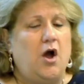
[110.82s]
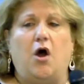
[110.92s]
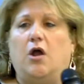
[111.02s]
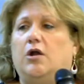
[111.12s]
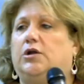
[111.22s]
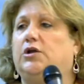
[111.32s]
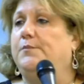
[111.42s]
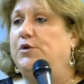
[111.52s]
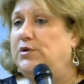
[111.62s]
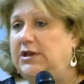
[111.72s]
our
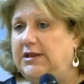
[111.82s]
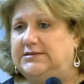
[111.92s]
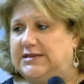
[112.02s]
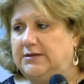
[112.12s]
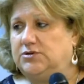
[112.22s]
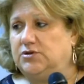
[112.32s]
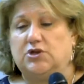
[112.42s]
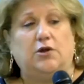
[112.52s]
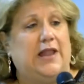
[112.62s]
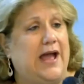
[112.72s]
community centers,
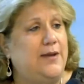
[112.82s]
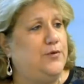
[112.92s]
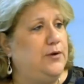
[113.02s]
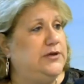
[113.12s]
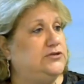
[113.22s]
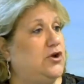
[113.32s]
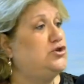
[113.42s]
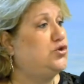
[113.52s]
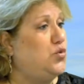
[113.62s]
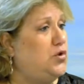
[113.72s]
our libraries, our
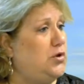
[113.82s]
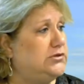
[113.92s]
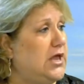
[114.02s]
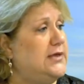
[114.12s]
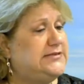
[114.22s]
schools,